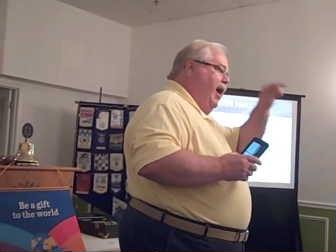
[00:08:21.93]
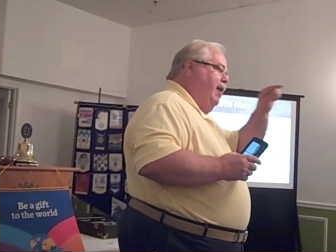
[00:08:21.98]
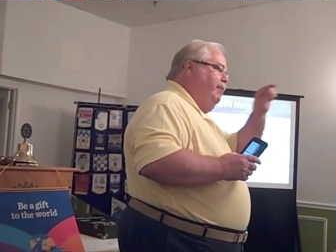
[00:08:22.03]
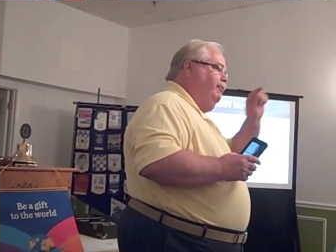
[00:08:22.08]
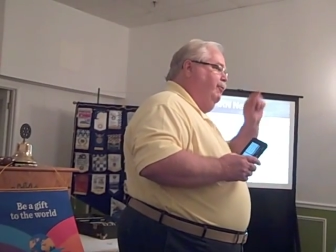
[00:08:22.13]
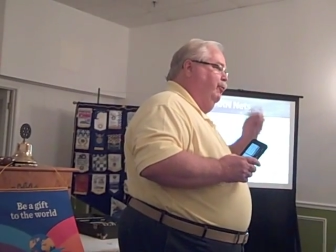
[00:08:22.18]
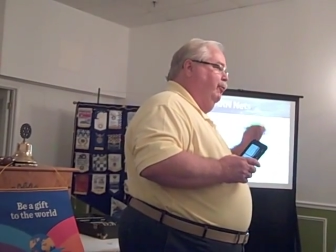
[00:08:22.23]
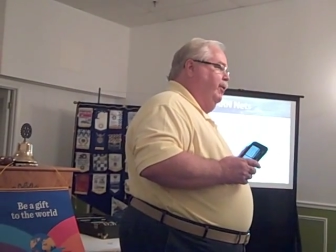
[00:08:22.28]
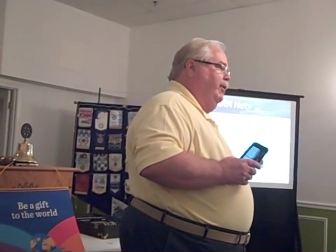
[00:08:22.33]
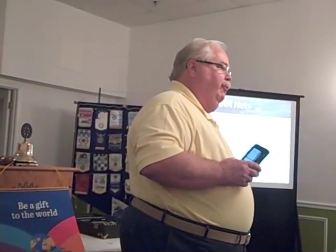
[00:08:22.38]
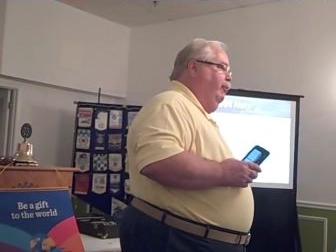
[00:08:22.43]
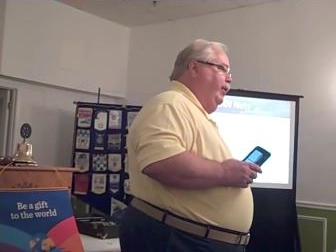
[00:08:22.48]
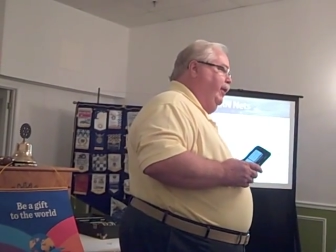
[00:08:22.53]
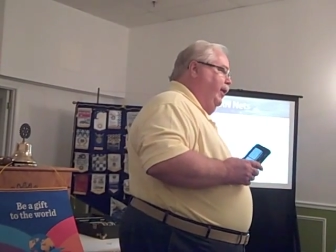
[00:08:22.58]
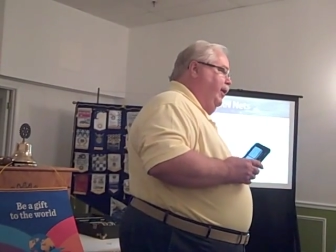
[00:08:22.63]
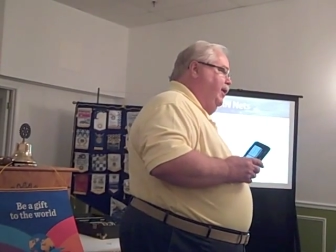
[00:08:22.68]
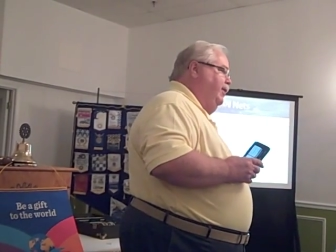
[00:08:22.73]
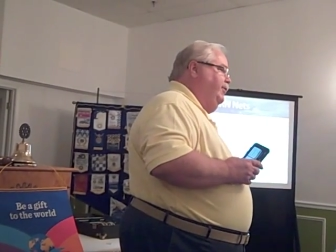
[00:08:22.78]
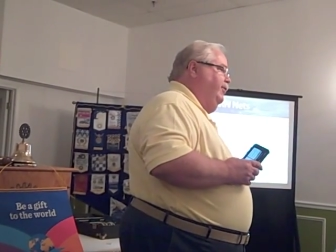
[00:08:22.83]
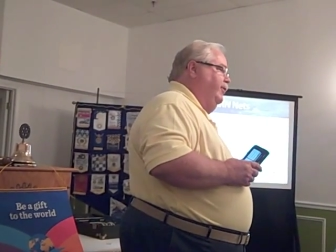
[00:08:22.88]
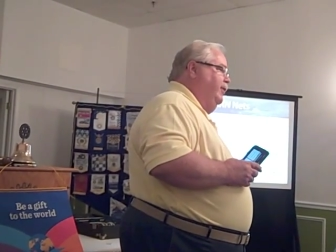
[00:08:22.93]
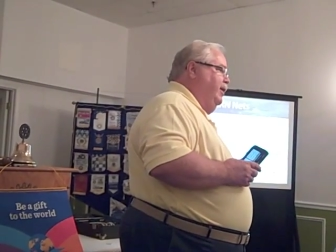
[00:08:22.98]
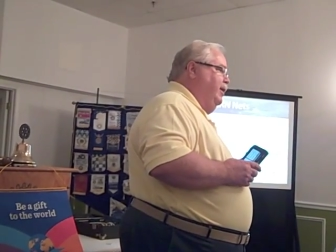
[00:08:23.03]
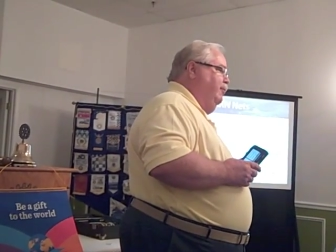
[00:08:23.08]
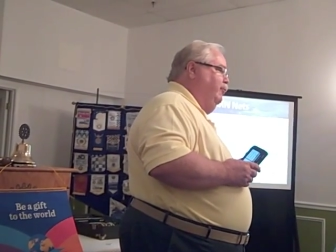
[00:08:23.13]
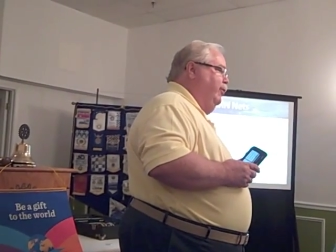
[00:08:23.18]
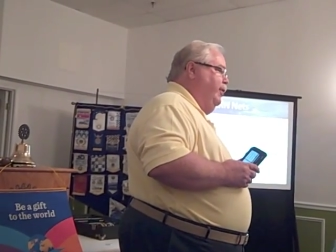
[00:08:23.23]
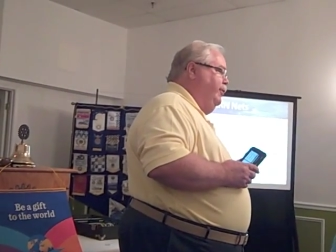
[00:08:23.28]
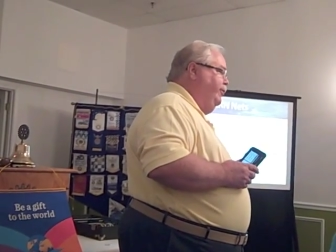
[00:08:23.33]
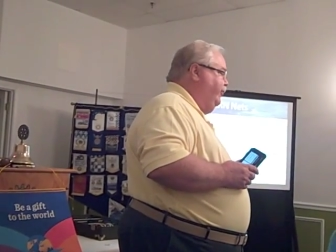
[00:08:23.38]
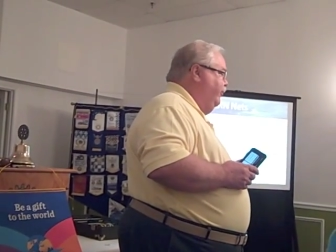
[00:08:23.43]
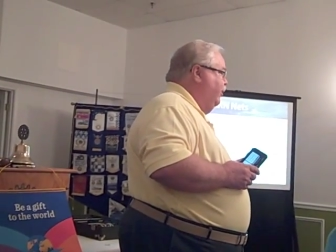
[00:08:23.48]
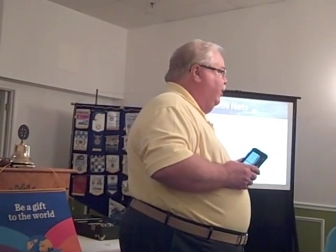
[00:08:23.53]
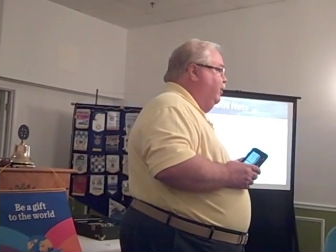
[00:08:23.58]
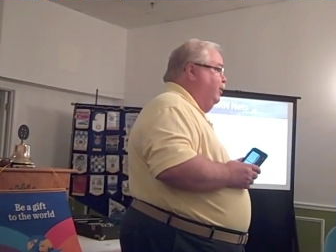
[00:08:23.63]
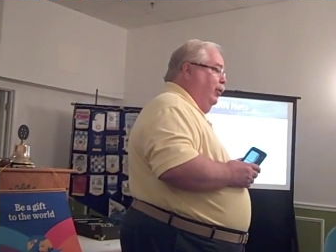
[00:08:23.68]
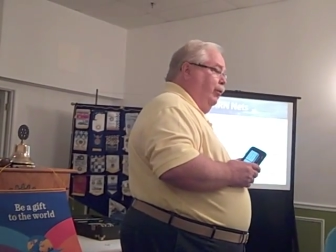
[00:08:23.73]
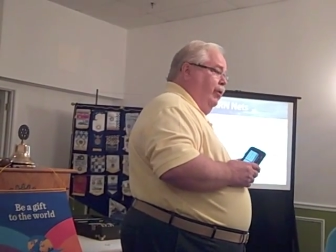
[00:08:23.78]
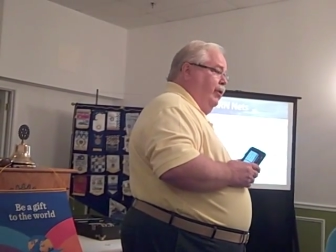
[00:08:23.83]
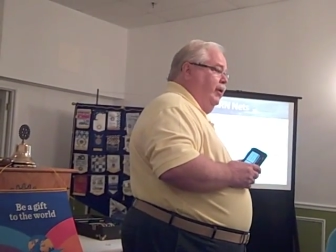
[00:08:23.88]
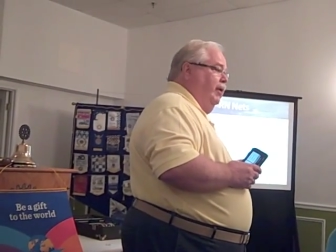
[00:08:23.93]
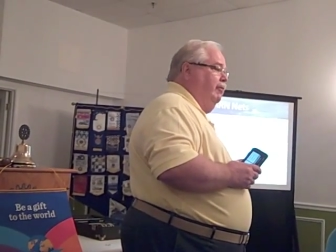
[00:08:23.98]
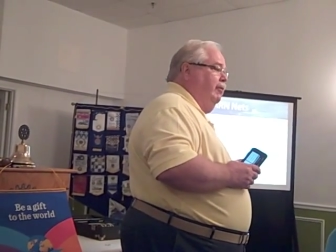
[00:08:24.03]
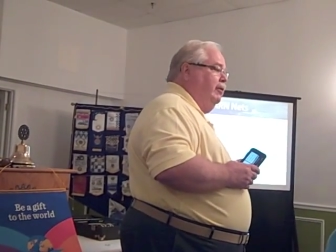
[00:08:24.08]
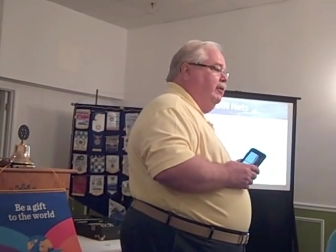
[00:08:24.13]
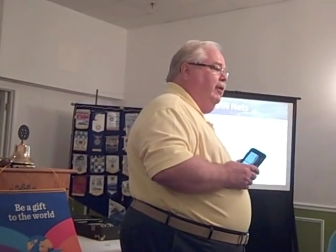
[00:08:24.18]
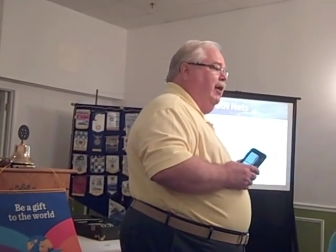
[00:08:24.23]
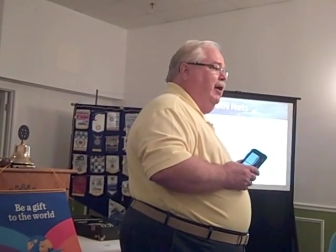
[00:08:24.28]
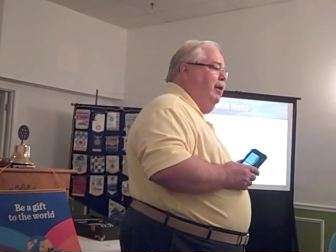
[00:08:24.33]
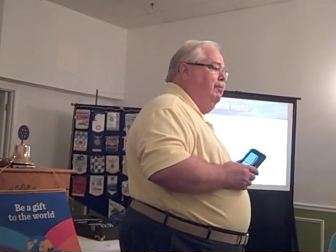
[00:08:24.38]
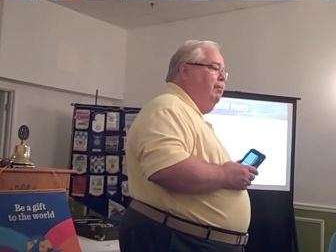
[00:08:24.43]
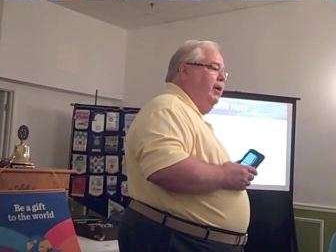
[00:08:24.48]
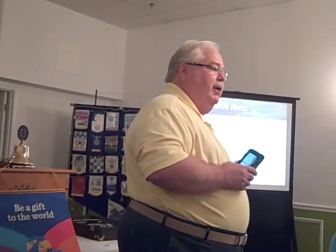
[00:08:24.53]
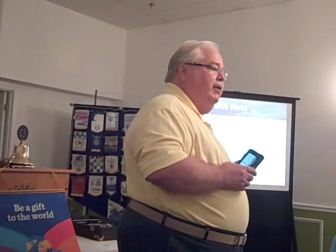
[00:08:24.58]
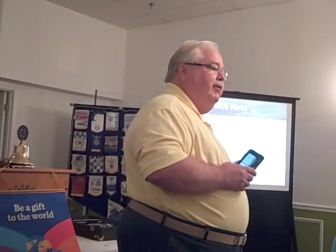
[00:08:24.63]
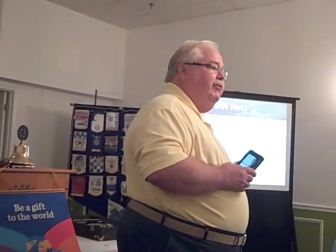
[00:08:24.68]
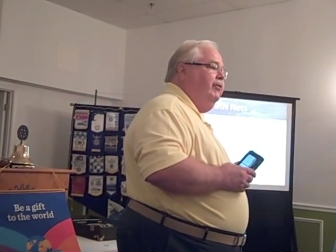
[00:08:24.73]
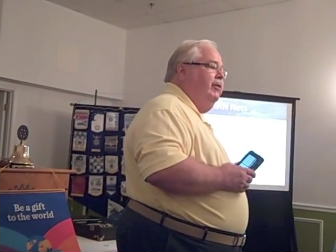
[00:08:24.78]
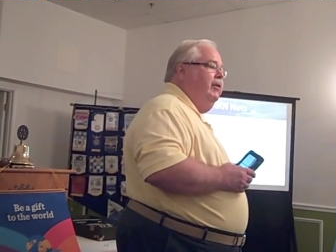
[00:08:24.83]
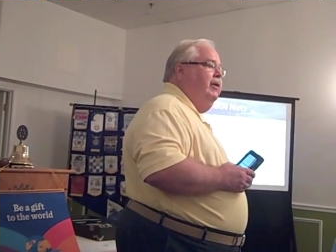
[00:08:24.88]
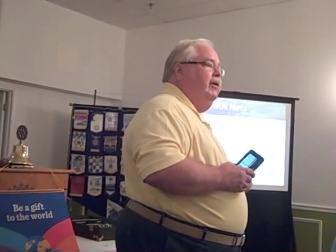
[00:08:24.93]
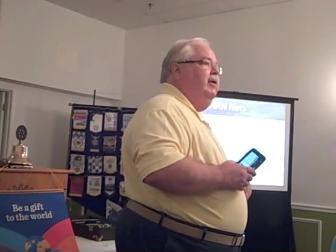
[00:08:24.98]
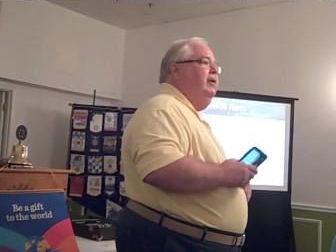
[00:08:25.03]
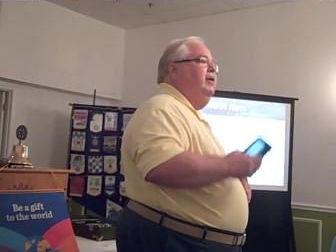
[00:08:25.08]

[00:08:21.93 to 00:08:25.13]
After we relayed to them, we saw lowering of the cloud base.